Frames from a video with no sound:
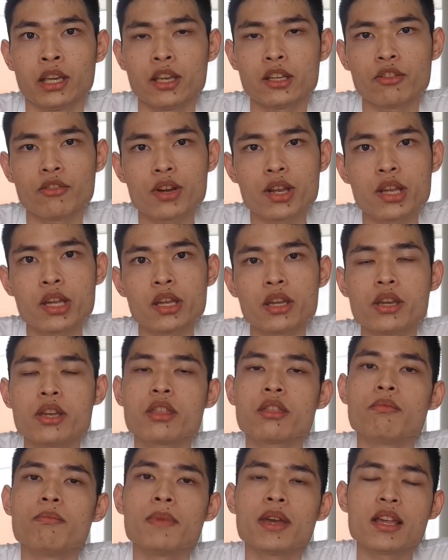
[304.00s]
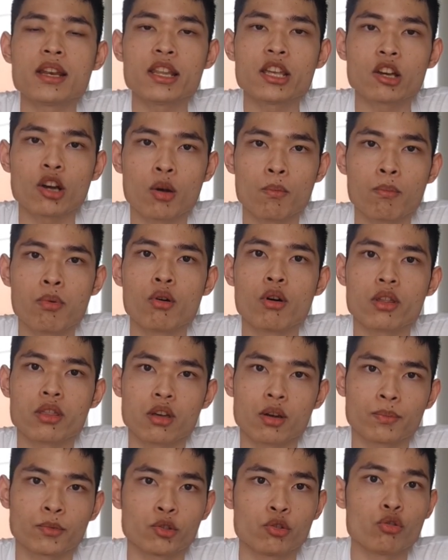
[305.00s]
History is mainly composed
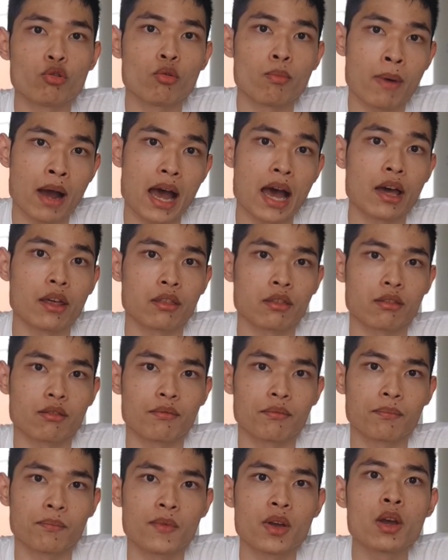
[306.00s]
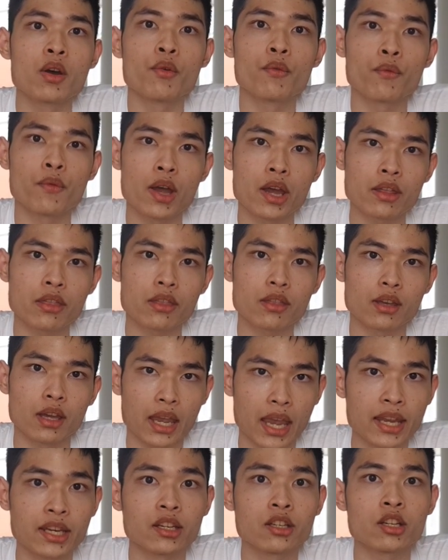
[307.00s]
of two parts, facts
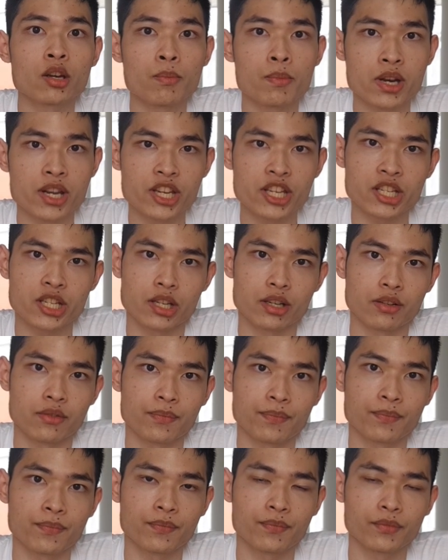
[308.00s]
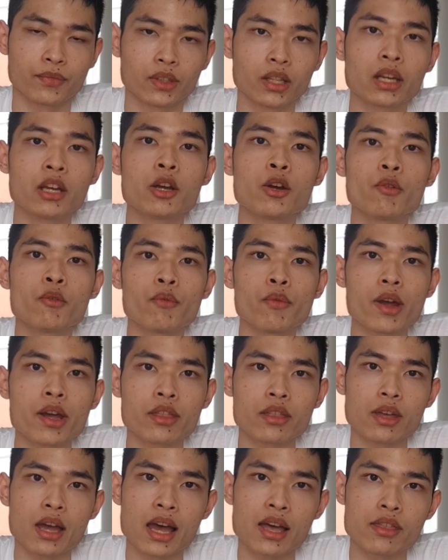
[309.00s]
and interpretation.
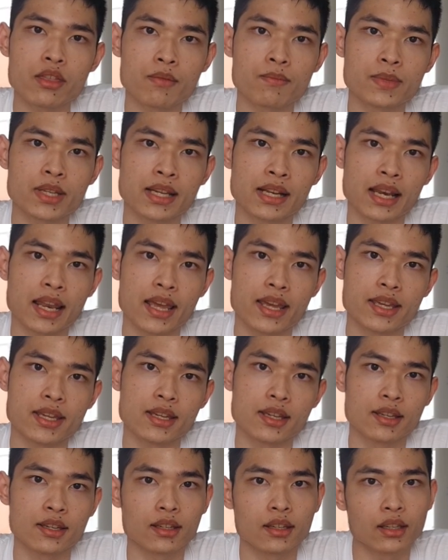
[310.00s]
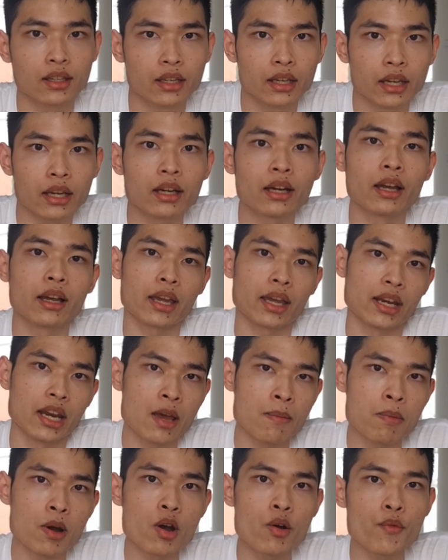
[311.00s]
Facts are something like an
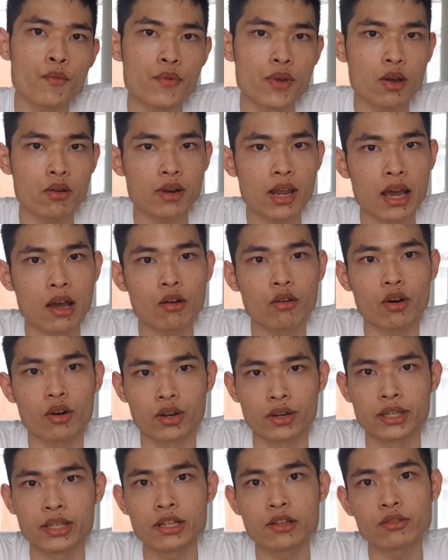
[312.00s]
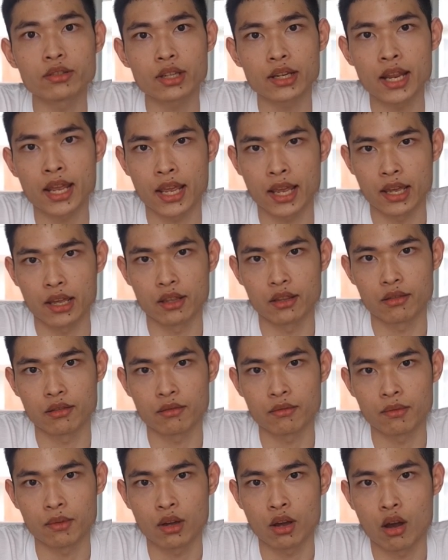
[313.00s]
apple fell down on Newton's head,
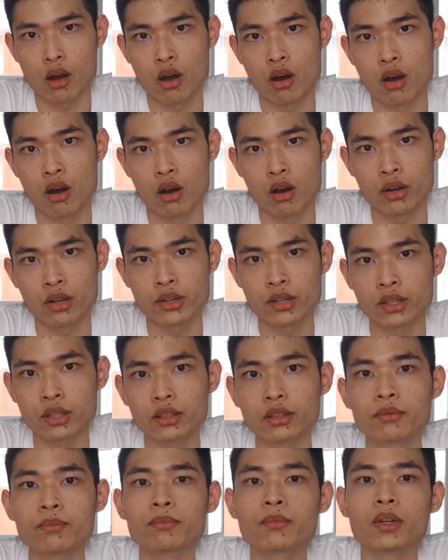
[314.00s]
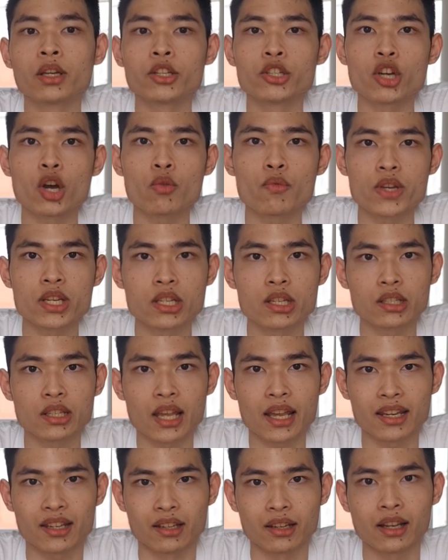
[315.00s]
or George Washington